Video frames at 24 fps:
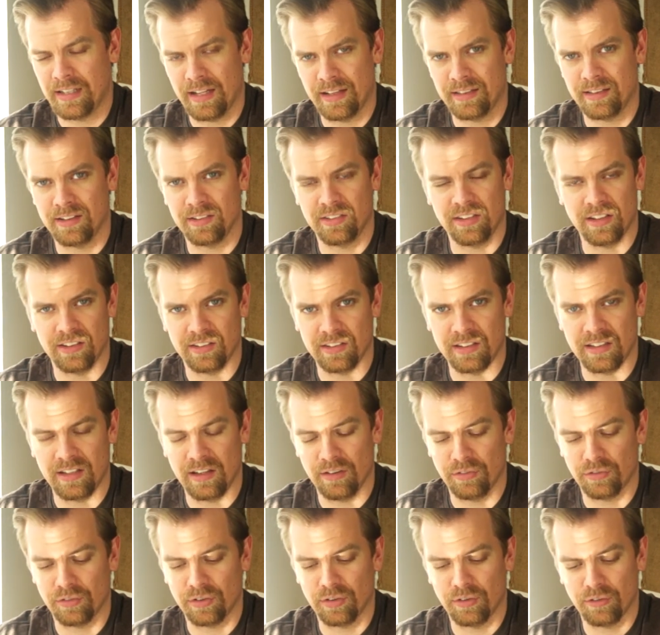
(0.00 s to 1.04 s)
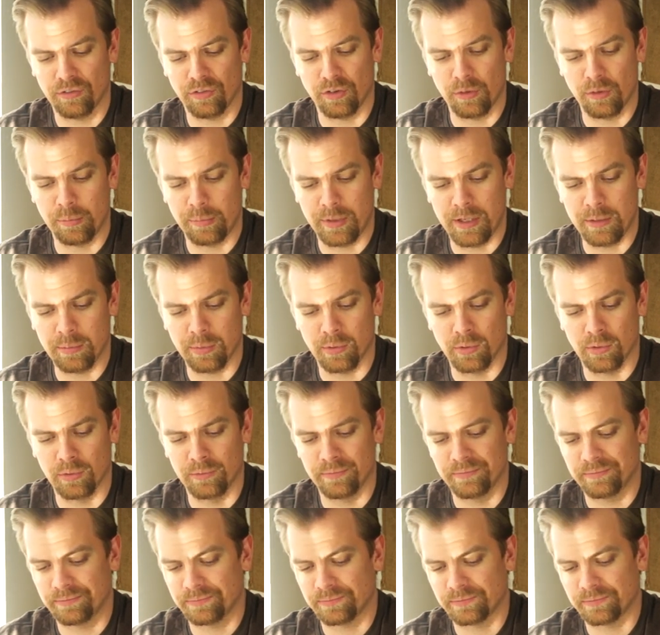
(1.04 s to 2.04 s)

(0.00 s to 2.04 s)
to get this as a gift for people.